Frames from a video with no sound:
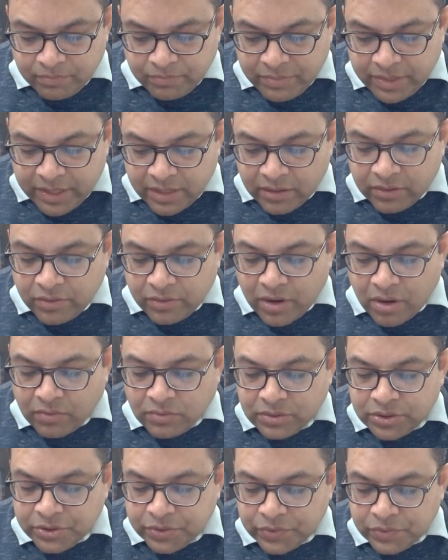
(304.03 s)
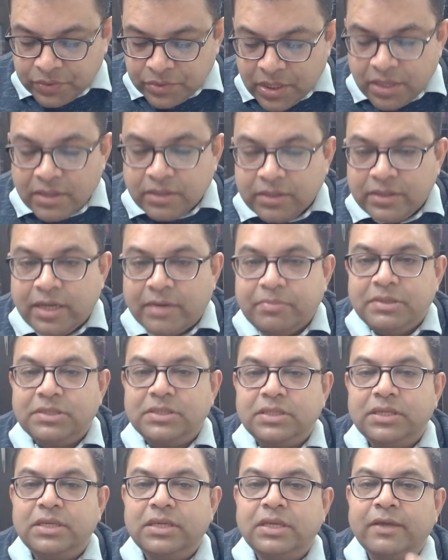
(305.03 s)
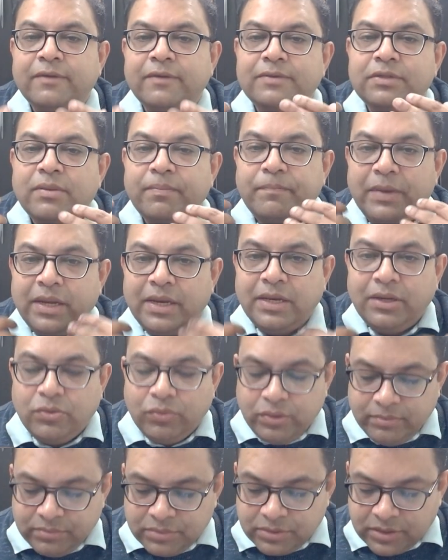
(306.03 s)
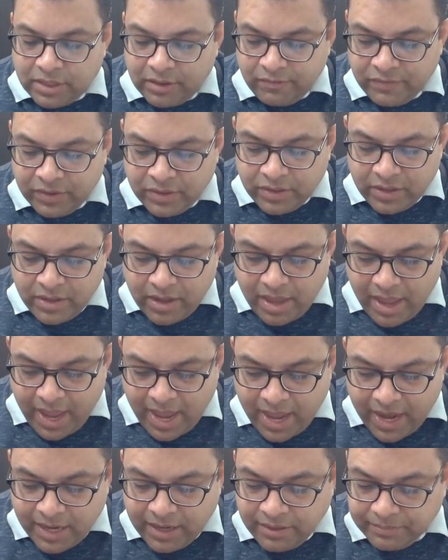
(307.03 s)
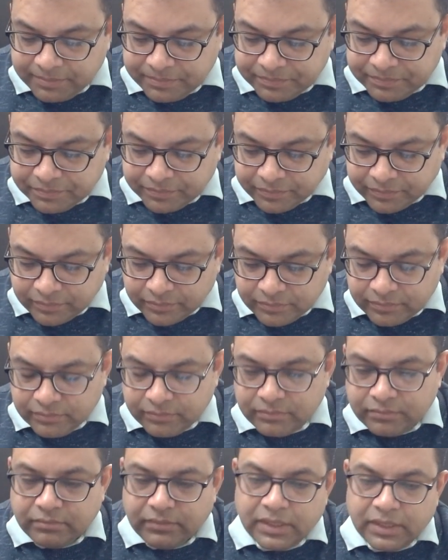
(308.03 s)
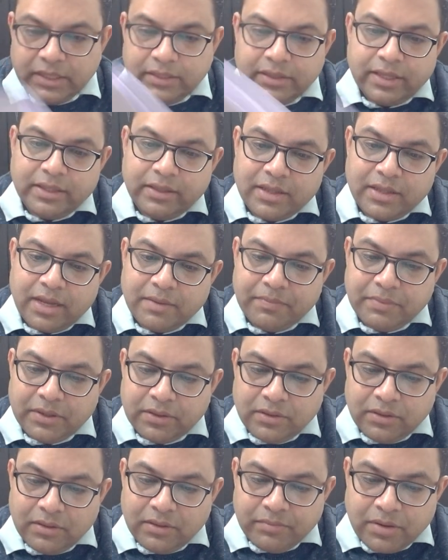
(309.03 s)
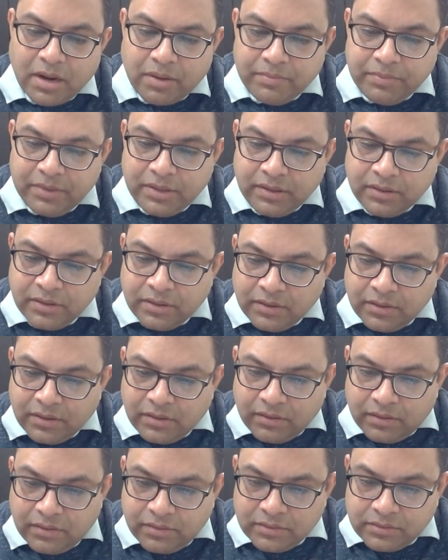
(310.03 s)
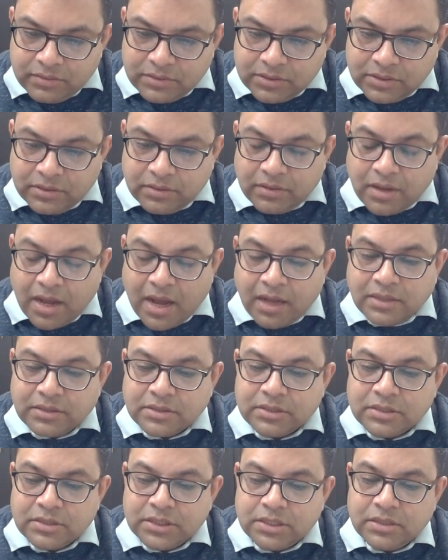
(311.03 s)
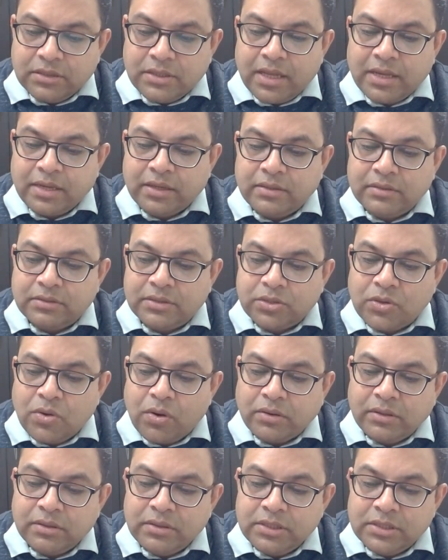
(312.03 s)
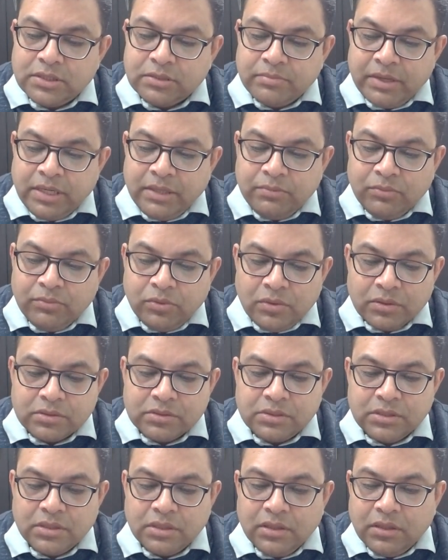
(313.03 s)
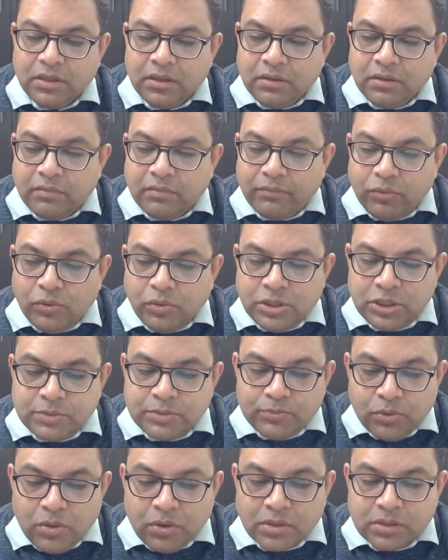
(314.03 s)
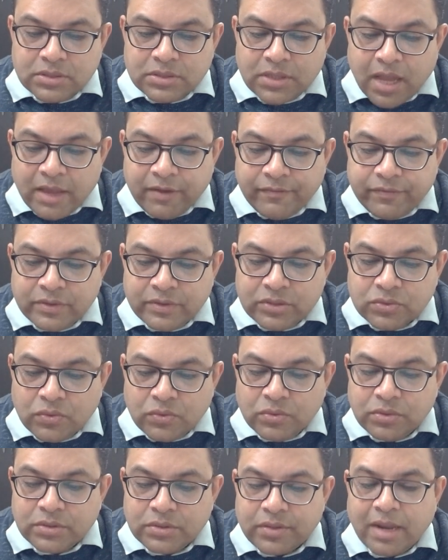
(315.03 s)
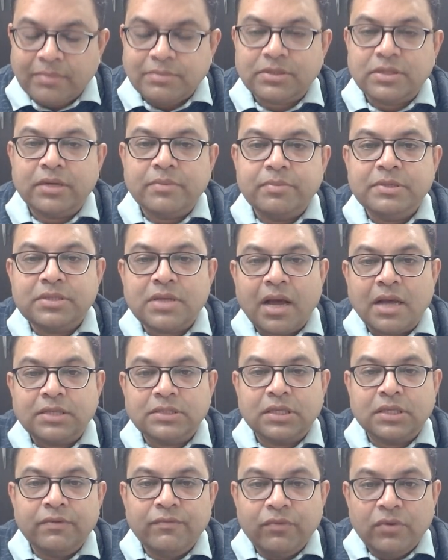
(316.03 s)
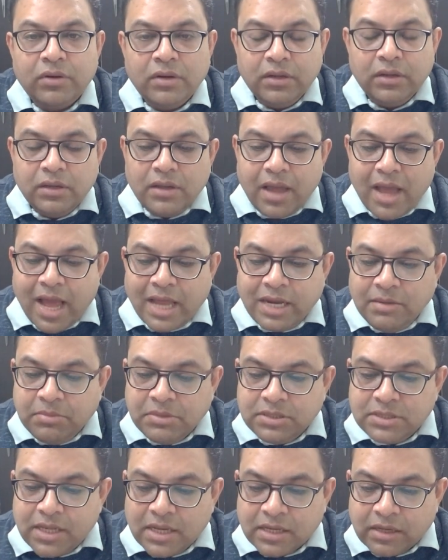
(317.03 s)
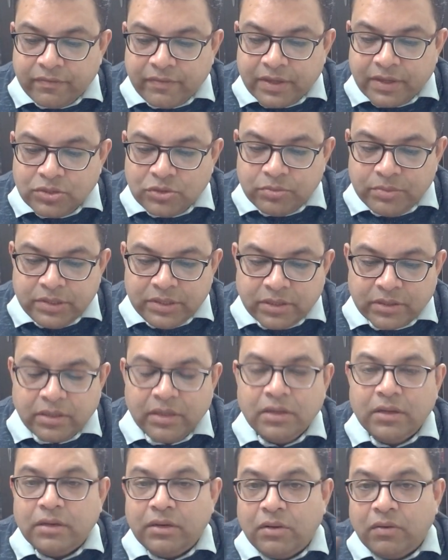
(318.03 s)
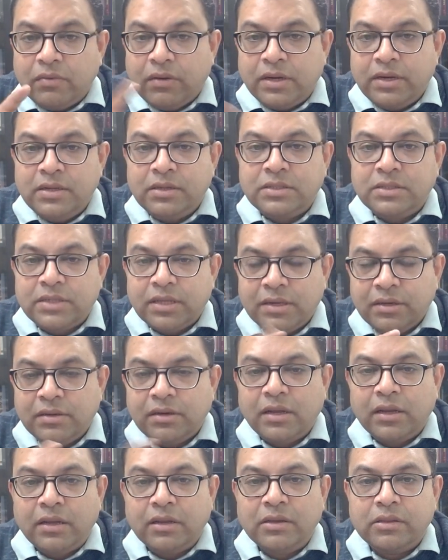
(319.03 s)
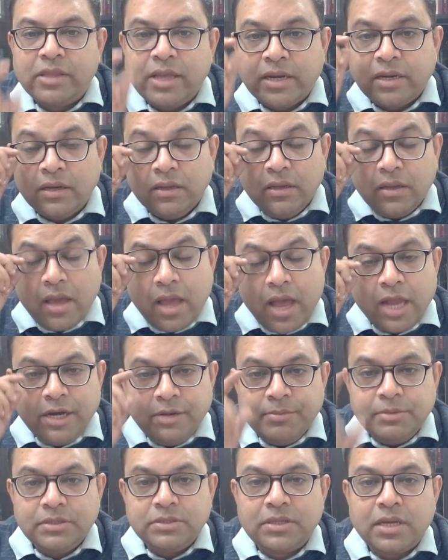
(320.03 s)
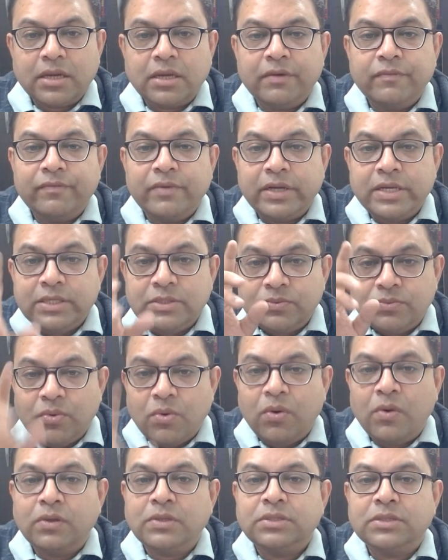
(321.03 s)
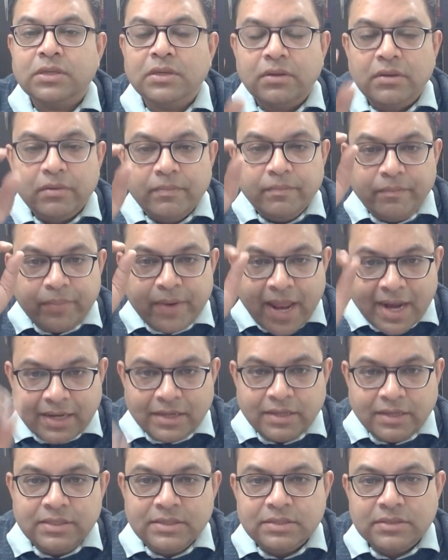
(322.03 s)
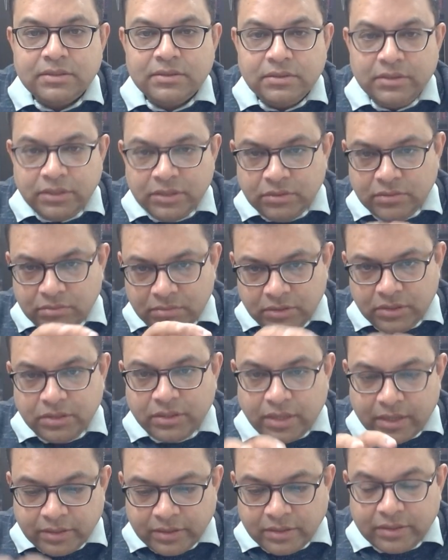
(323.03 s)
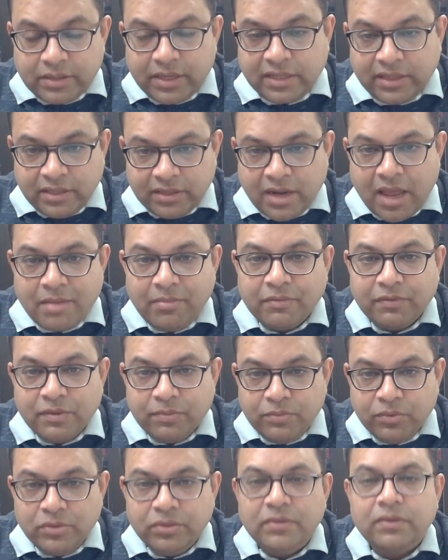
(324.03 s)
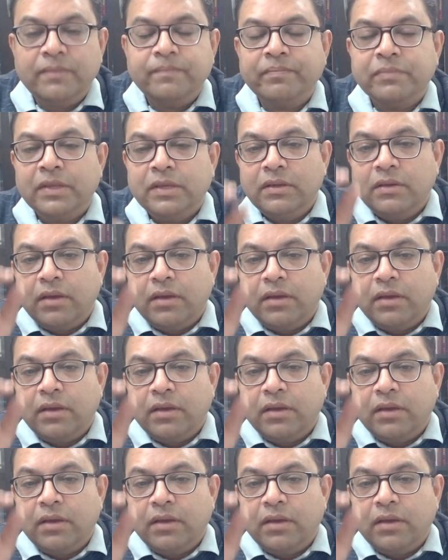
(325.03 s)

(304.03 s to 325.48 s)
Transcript: on bare ground stools. That means he gives the pain to himself and then that particular Brahmin uh, uh, asks that slaughter this many bullocks, bulls, bullocks, heifers, goats, rams. That means asking for animal sacrifice to be done. Now understand uh, that animal sacrifice was practiced in, in at, at, the time of the Buddha